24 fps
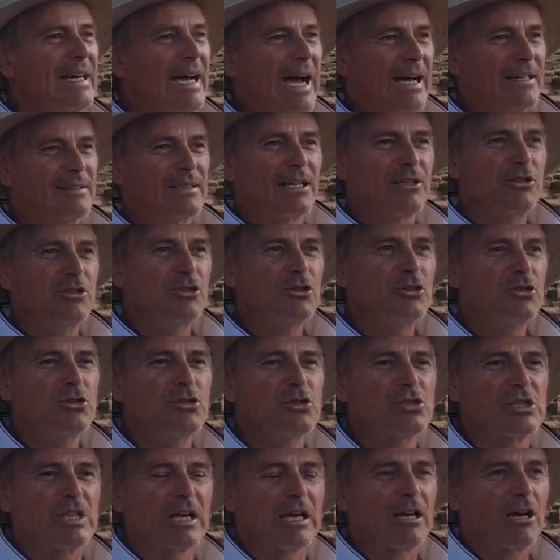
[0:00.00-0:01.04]
and then
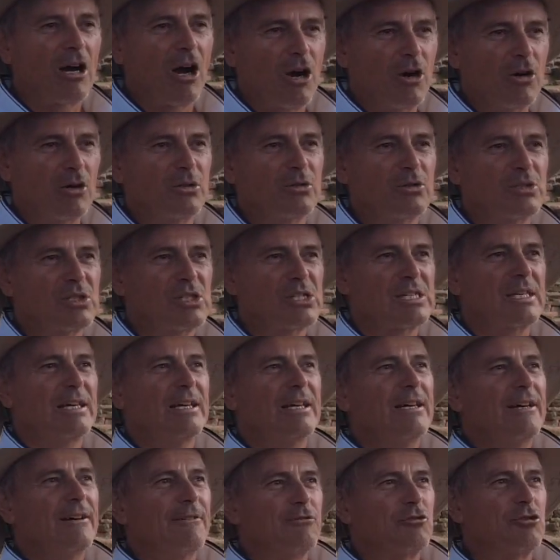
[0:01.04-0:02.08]
use the cones
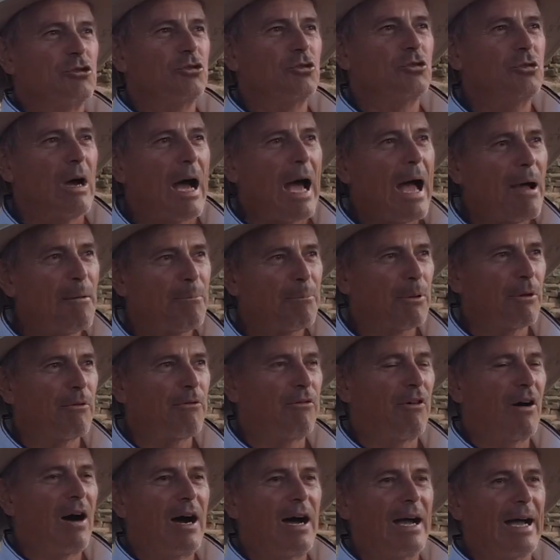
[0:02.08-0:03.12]
to
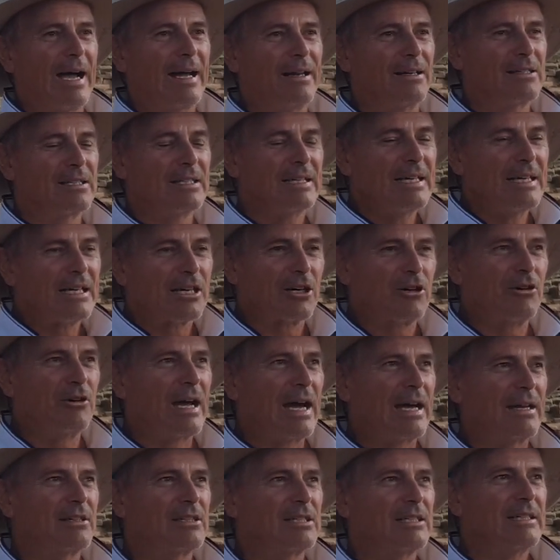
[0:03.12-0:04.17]
amplify and
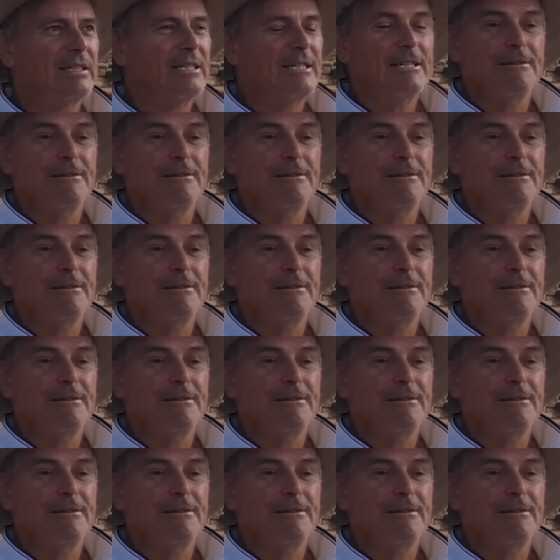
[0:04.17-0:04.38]
create